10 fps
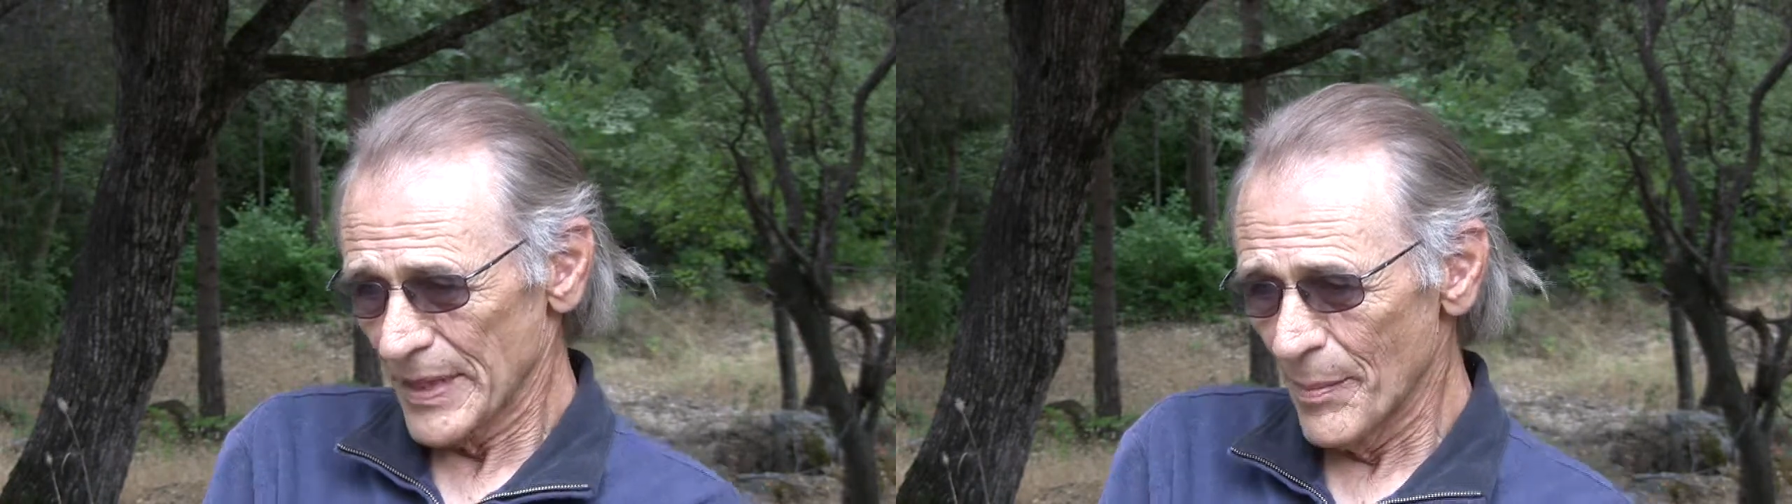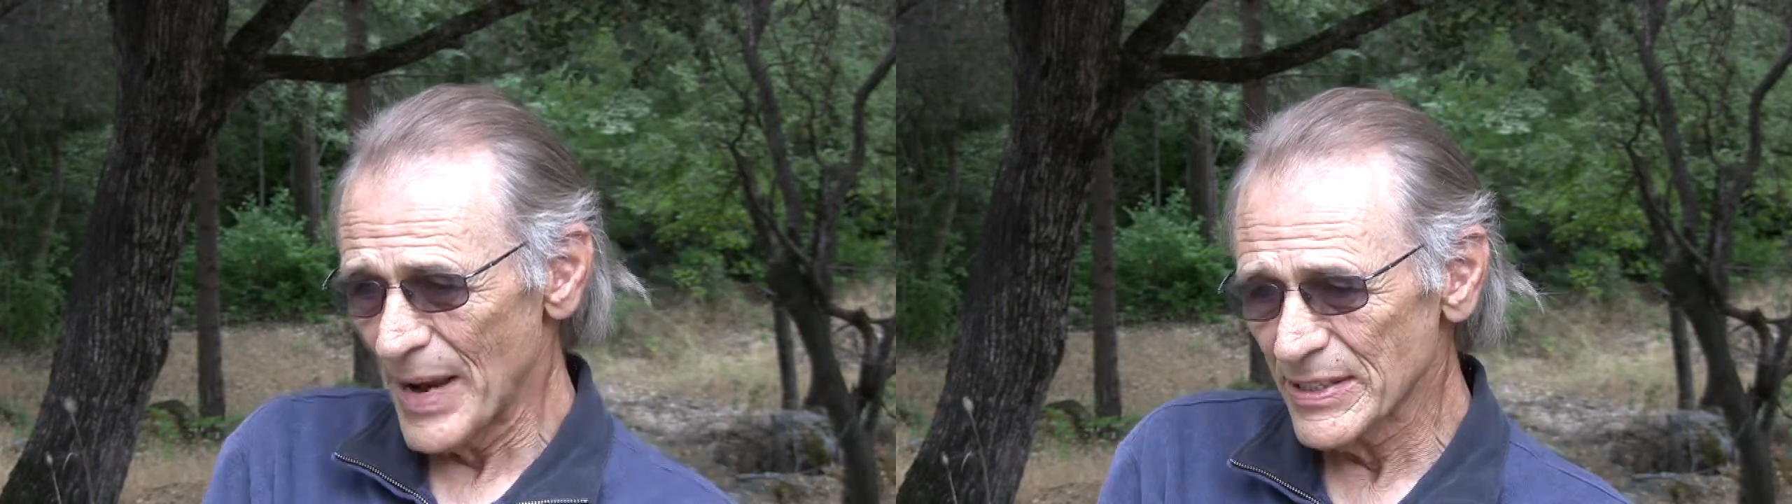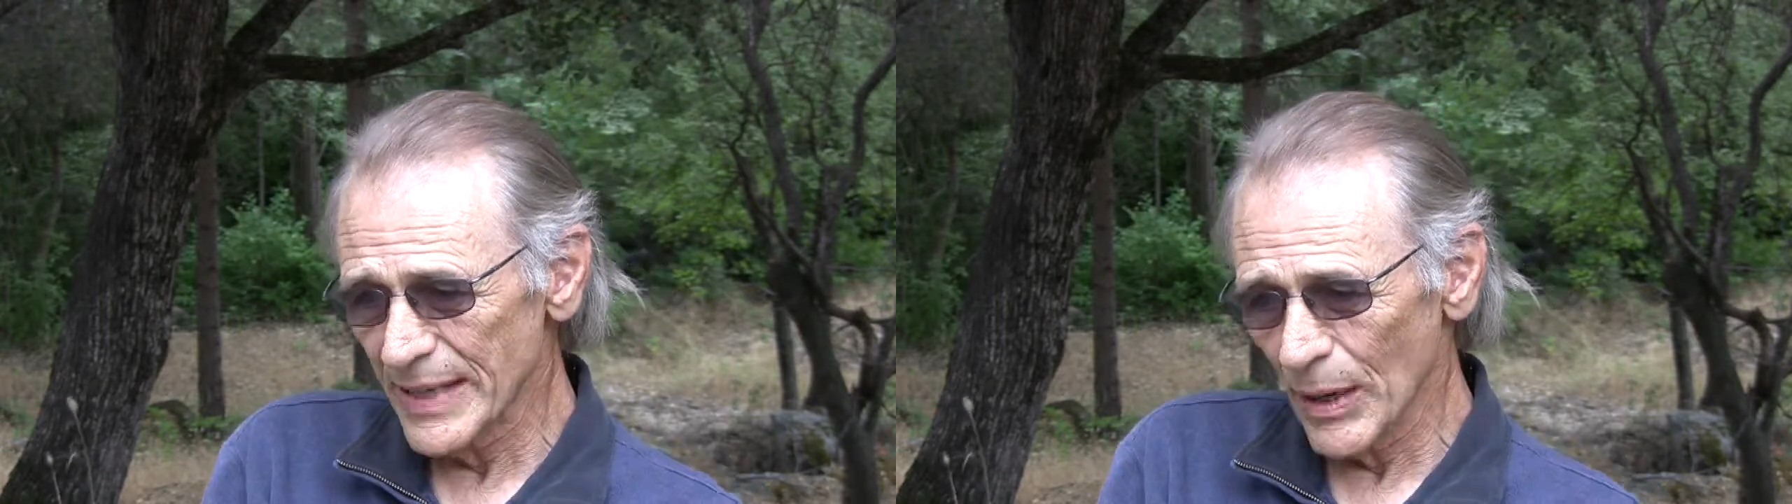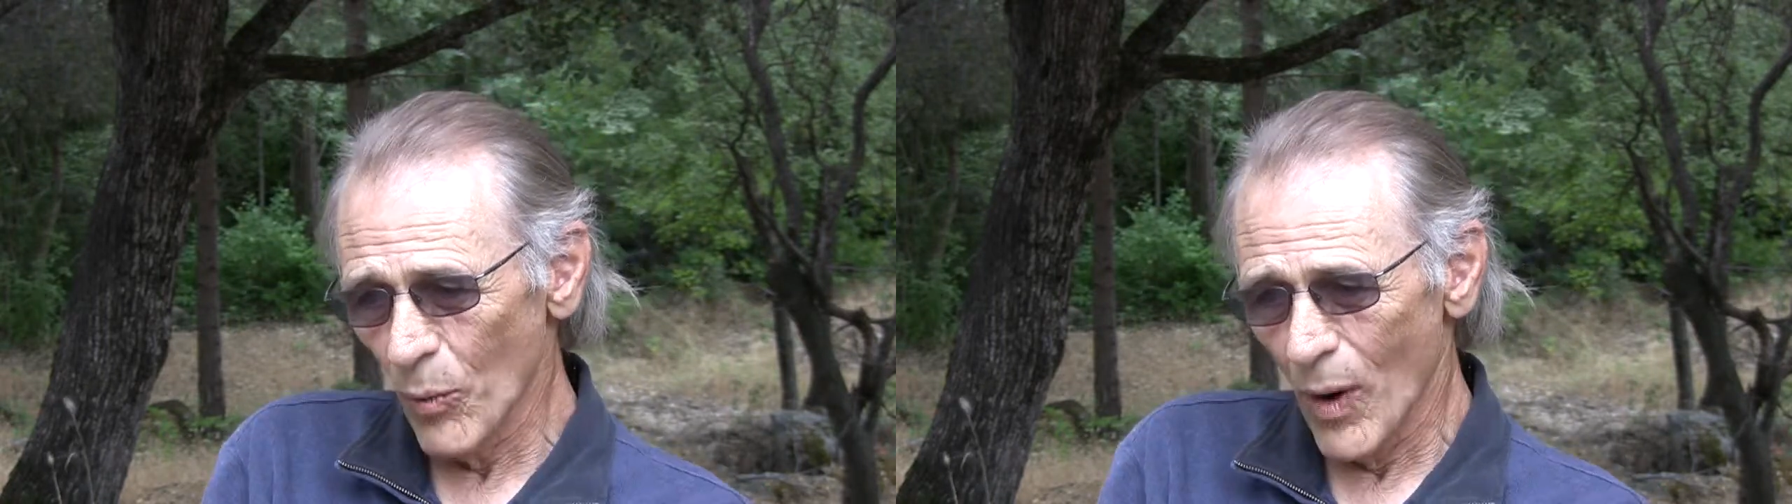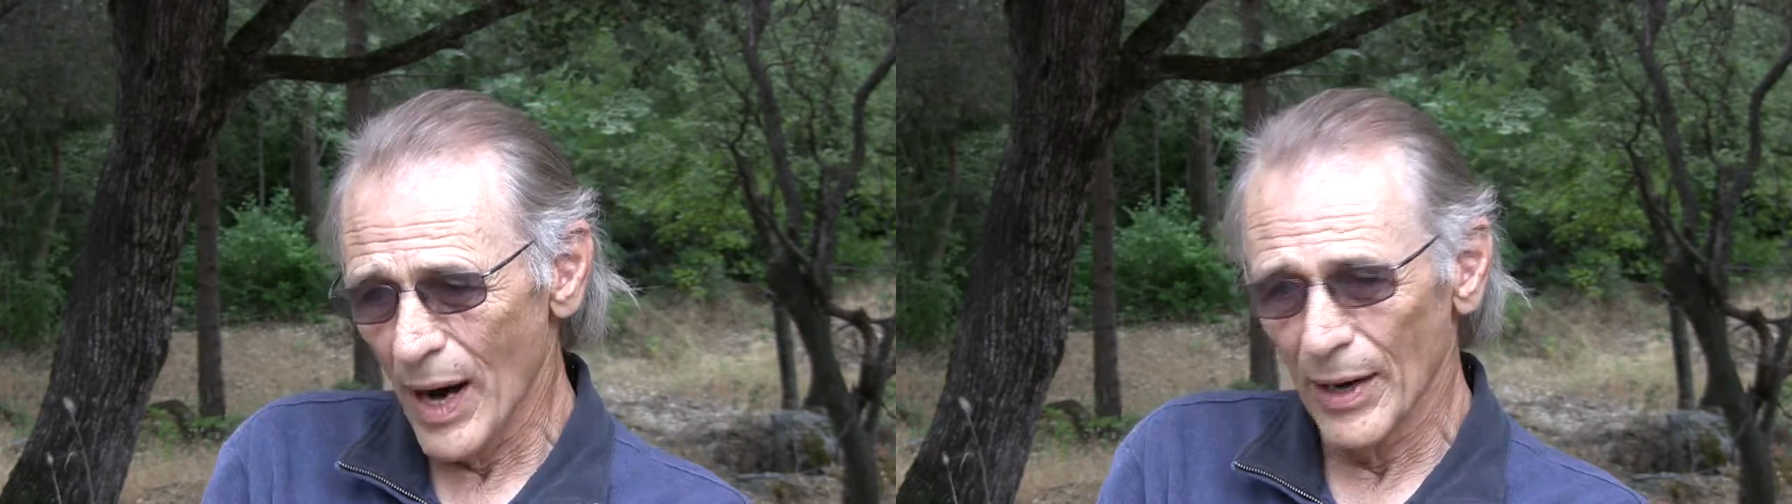Domestic
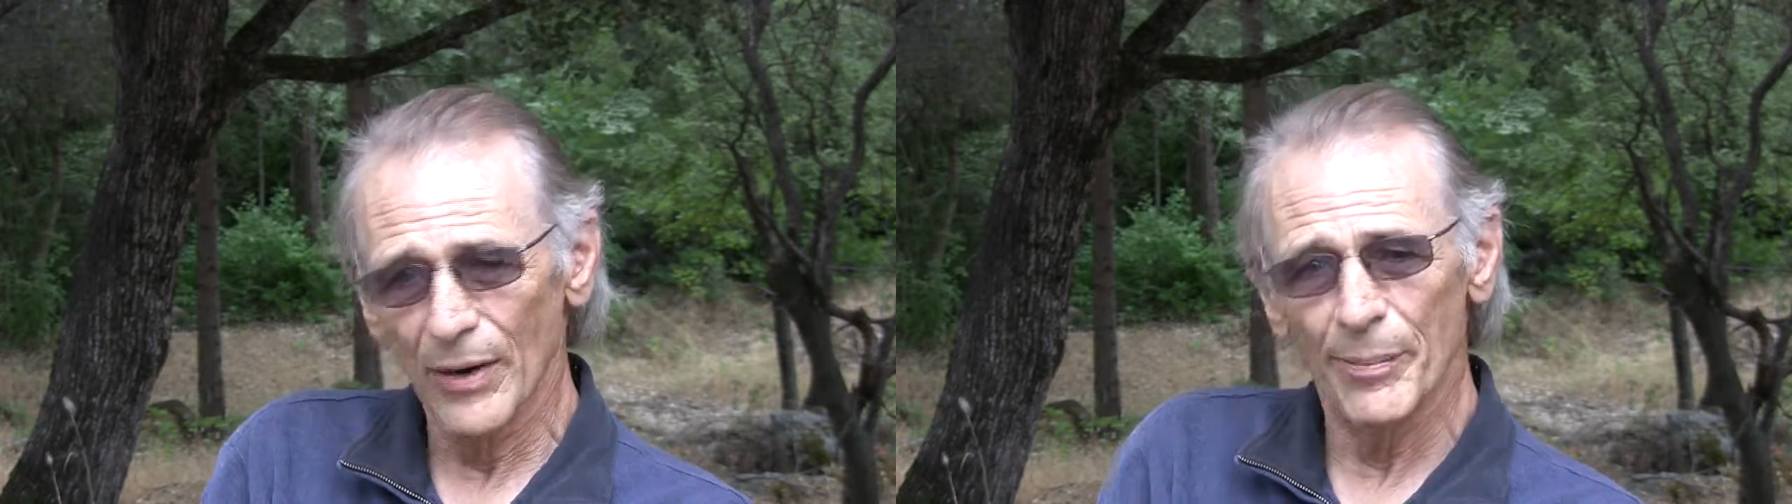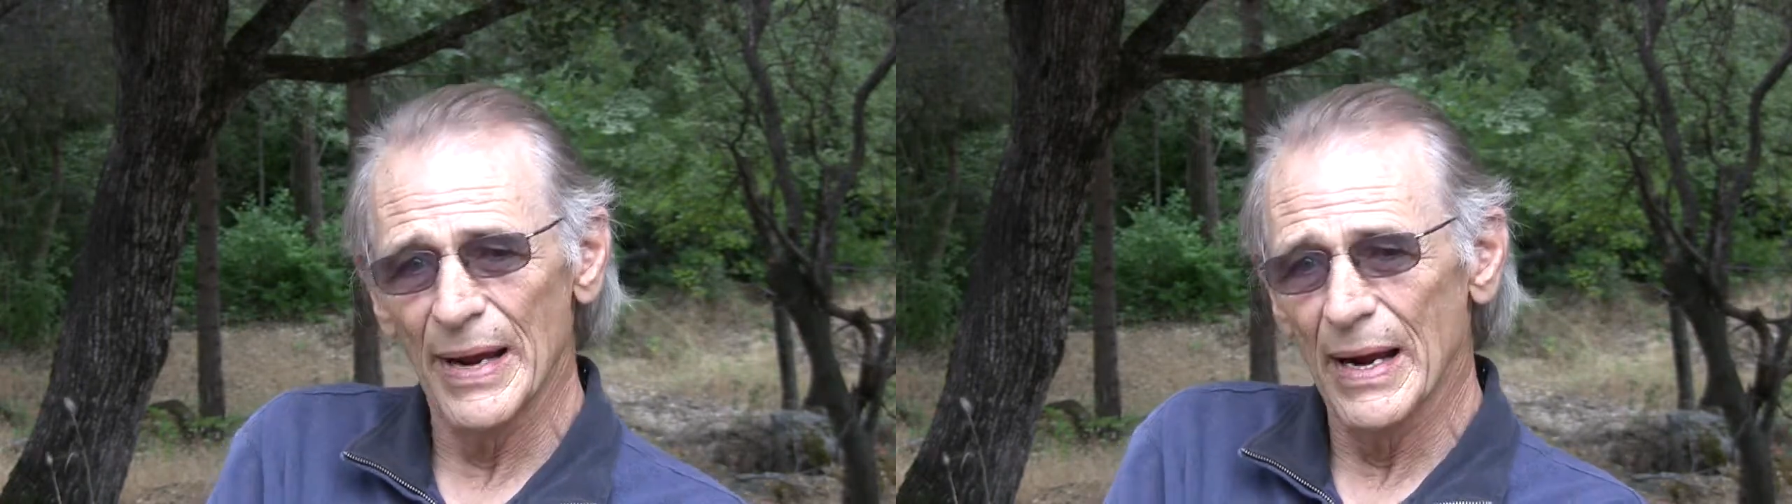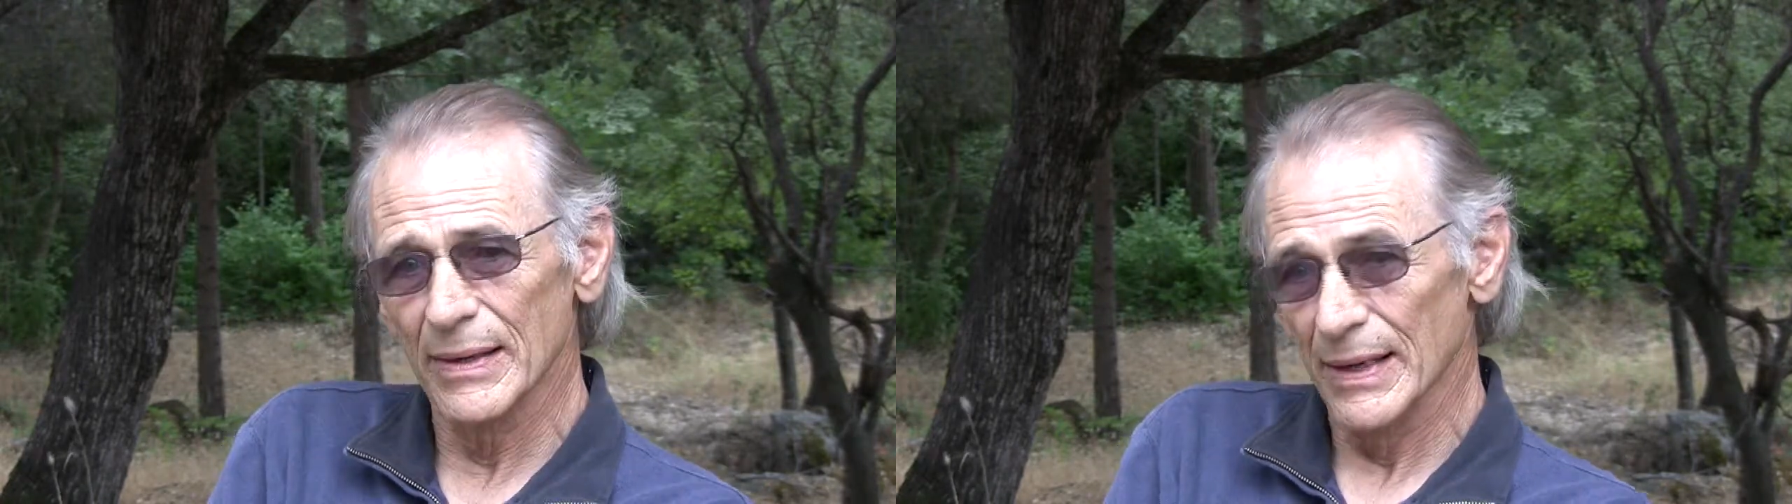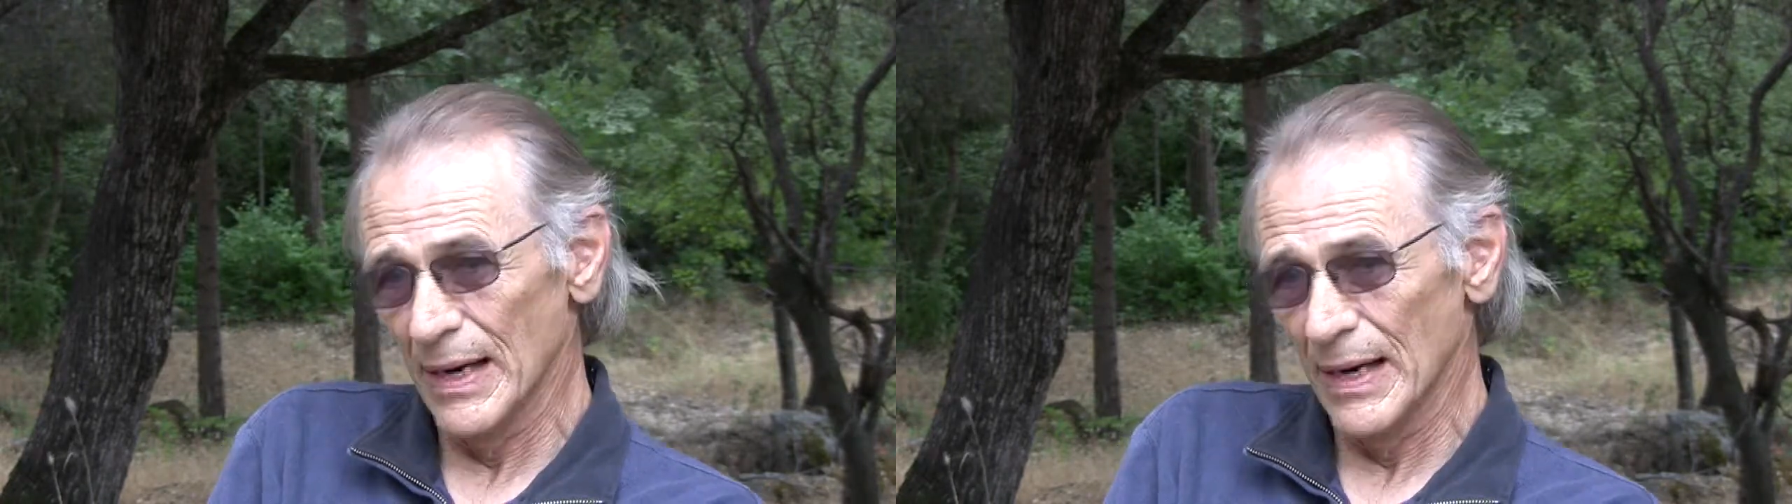water being the